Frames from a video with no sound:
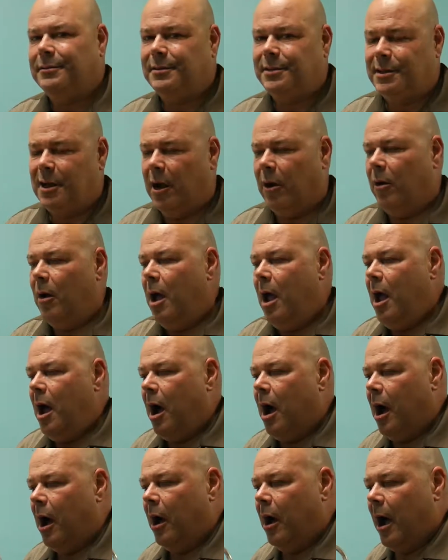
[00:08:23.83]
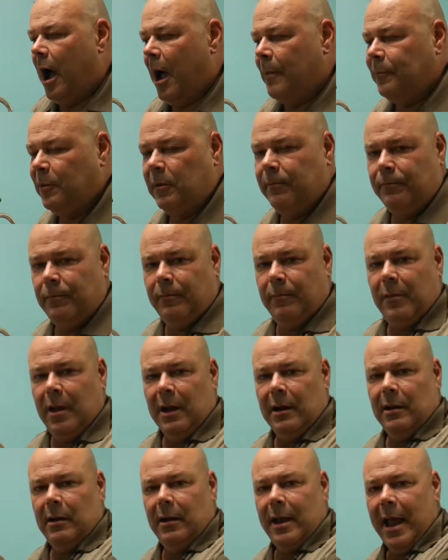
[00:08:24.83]
So, I'm
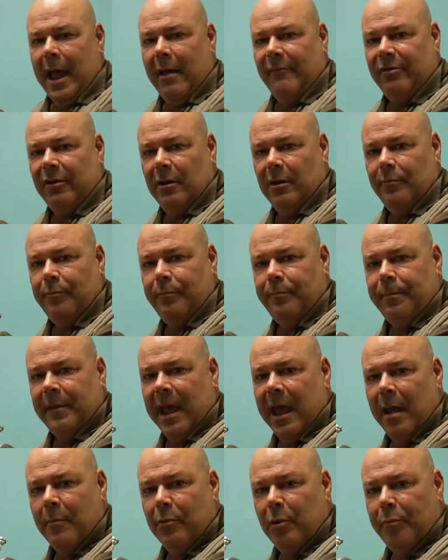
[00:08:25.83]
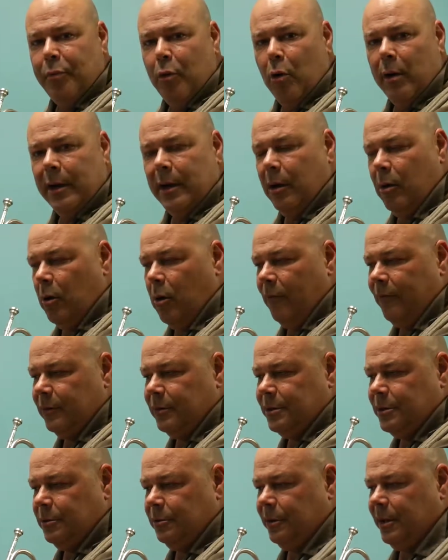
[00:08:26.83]
gonna have the camera pointed over
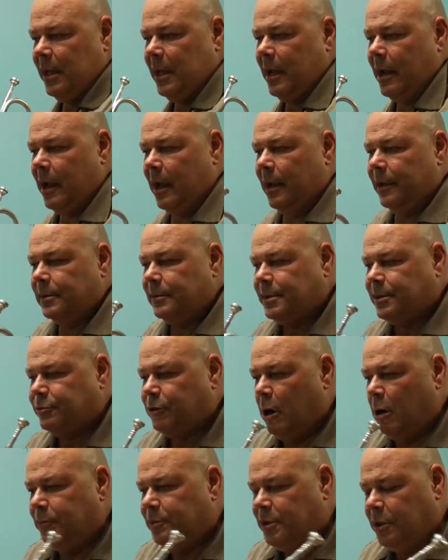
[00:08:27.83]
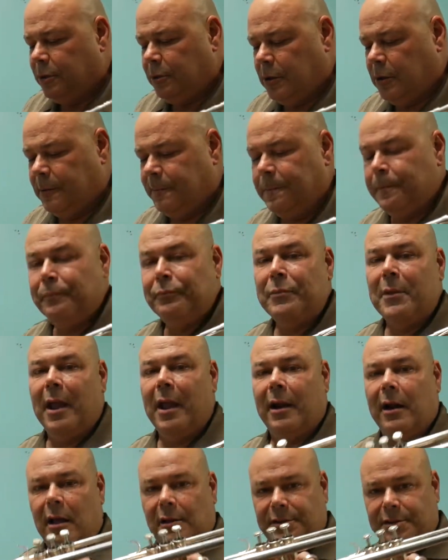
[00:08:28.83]
to the strobe tuner,
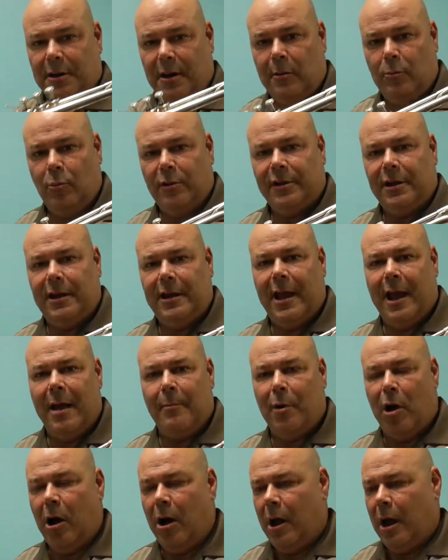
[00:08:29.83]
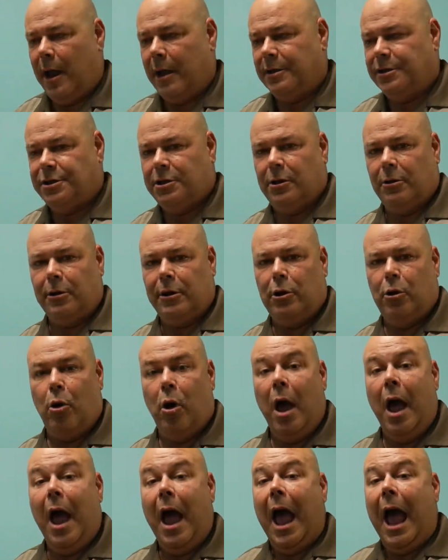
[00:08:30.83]
and I'll start with the Yamaha and show you
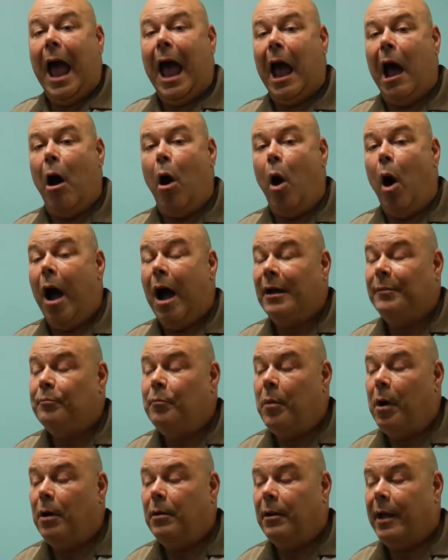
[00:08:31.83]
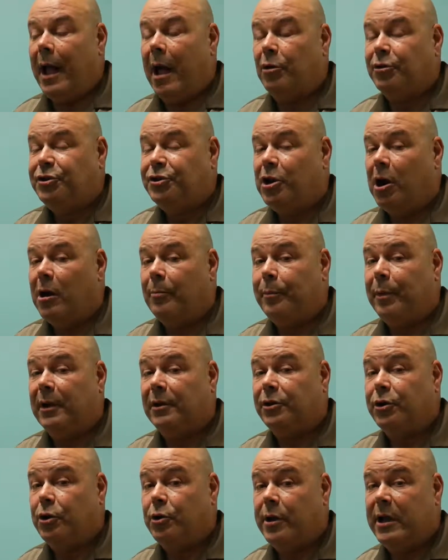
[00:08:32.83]
how sharp
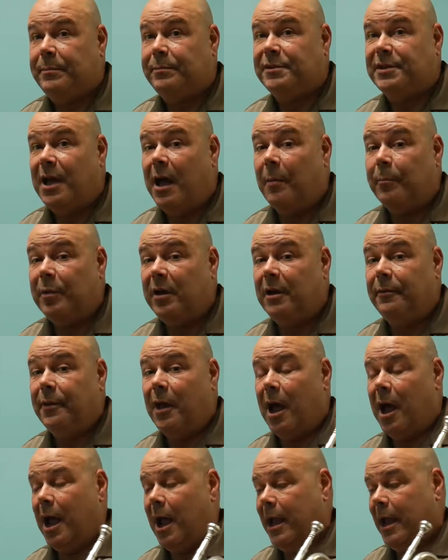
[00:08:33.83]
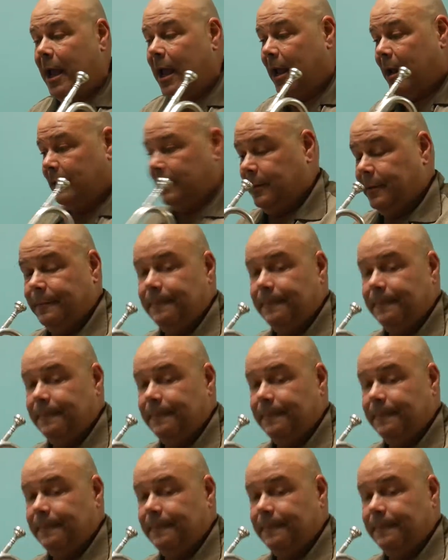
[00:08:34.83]
it creeps up in the high end.